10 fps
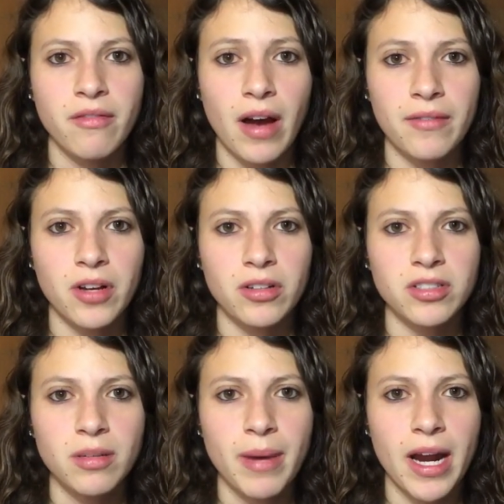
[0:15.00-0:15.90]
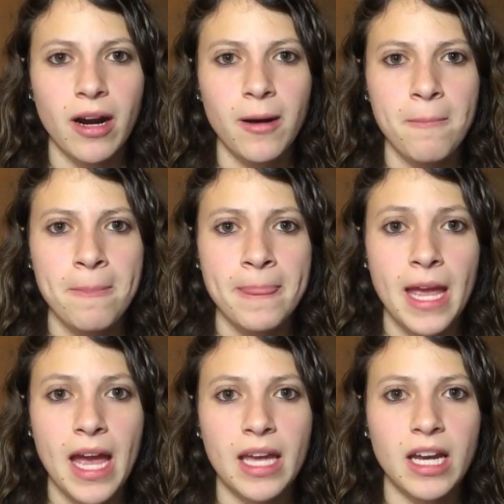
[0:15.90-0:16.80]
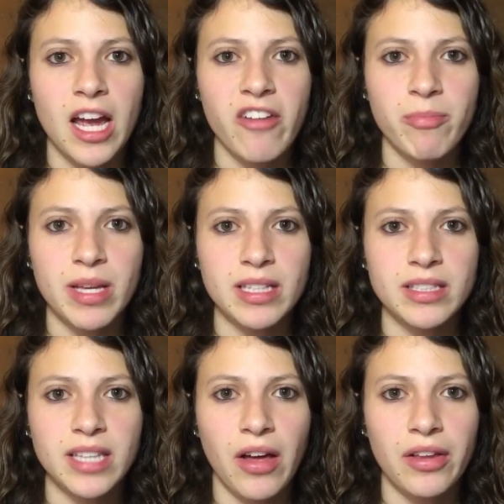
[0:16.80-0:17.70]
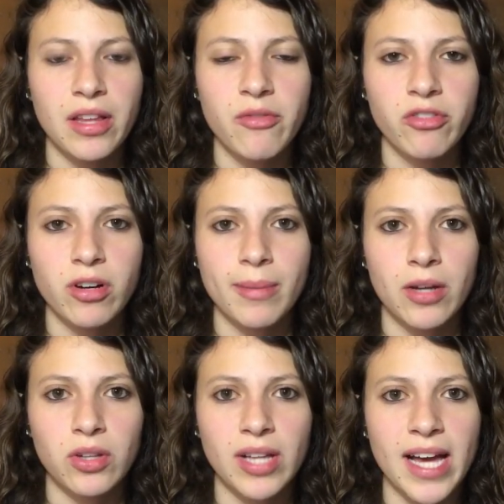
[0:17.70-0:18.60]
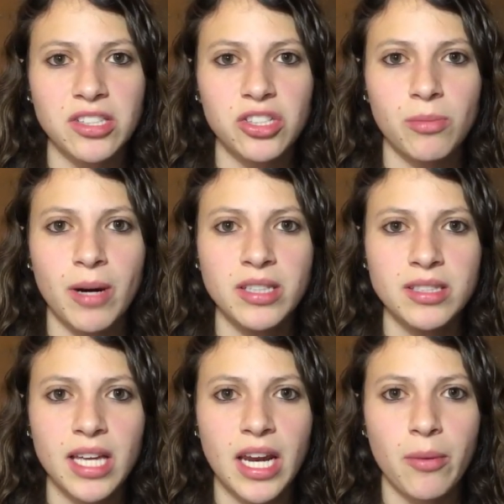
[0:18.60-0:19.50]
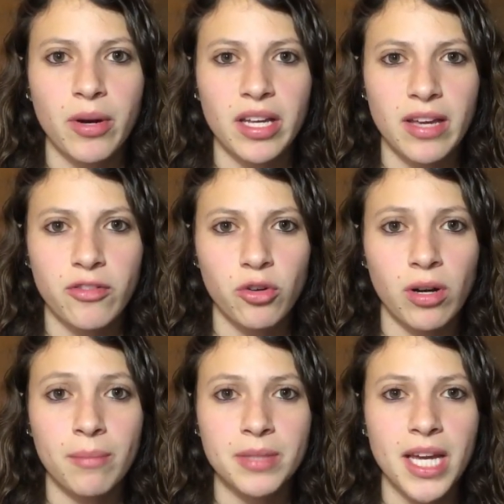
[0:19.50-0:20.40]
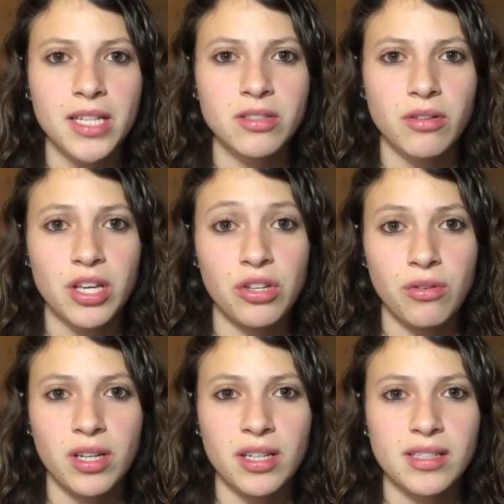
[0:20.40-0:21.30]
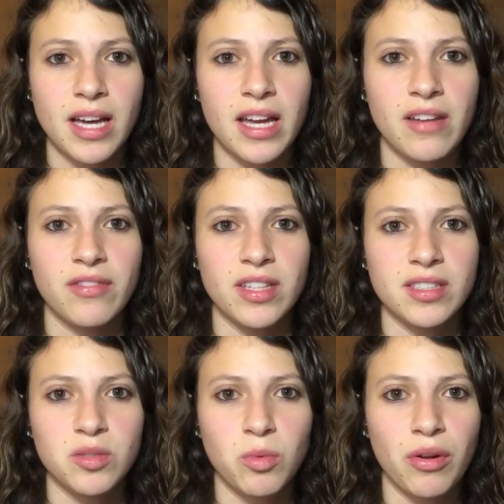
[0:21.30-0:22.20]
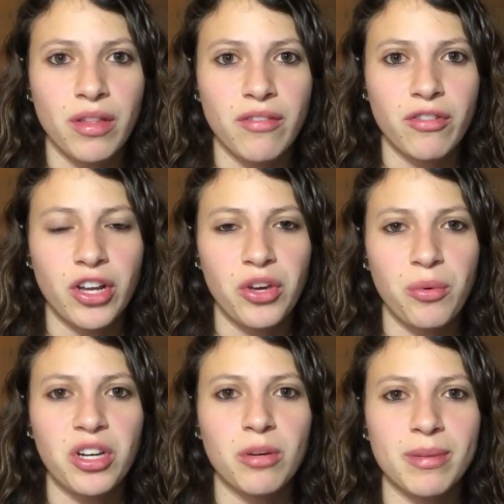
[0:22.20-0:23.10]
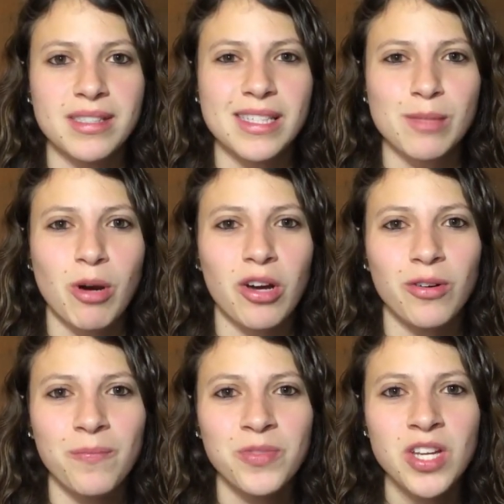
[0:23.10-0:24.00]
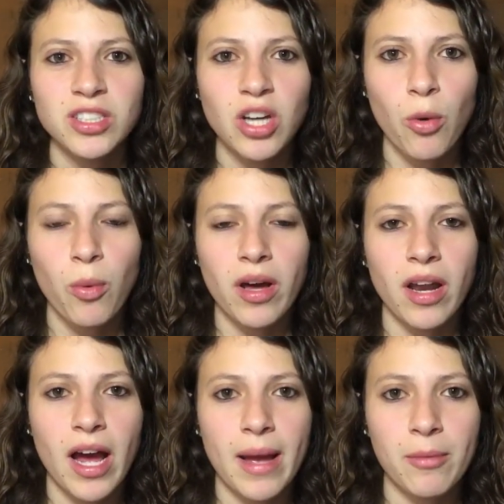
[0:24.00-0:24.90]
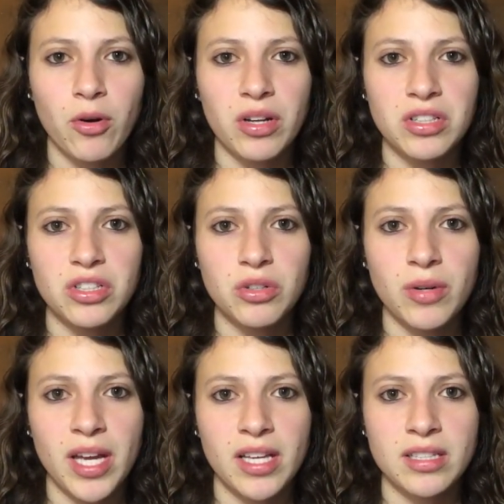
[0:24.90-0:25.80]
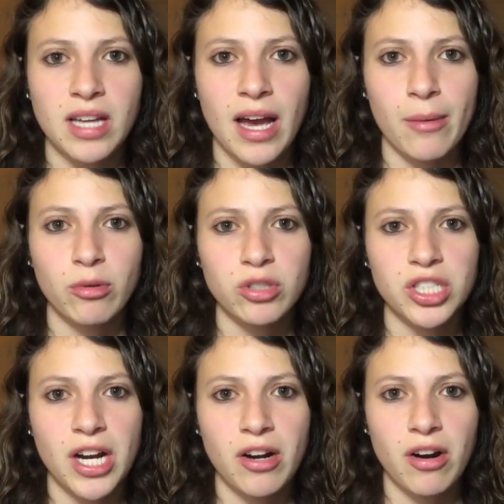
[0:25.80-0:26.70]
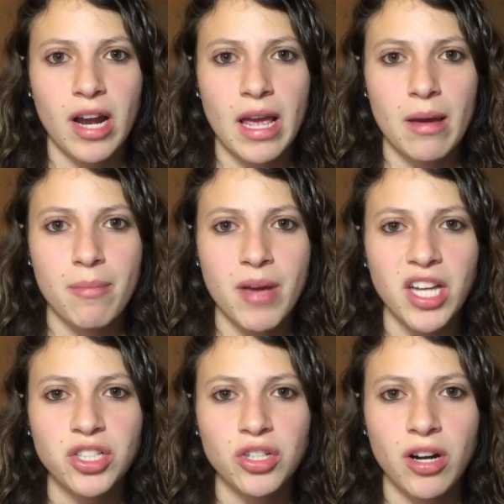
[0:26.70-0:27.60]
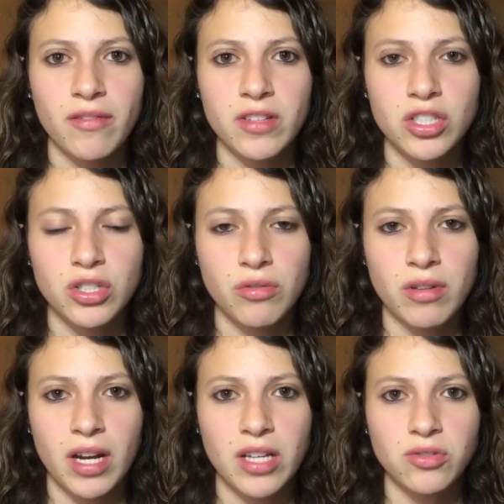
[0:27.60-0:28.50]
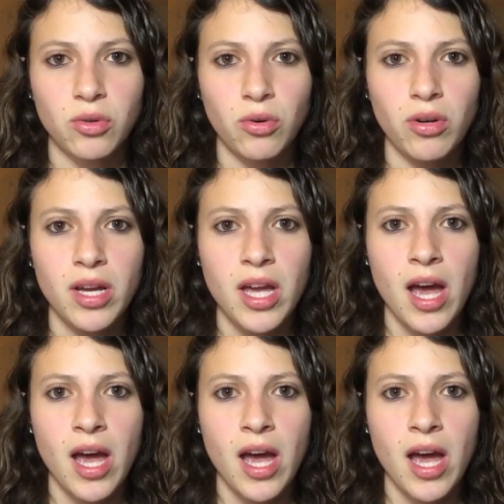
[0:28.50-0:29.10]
$5 a pair, and I have been selling them for about the last 2 months, and I want to give you an update so that you can decide if this is worth it for you and your business model. So what I am going to do is I will share a picture of the shoe that I sold.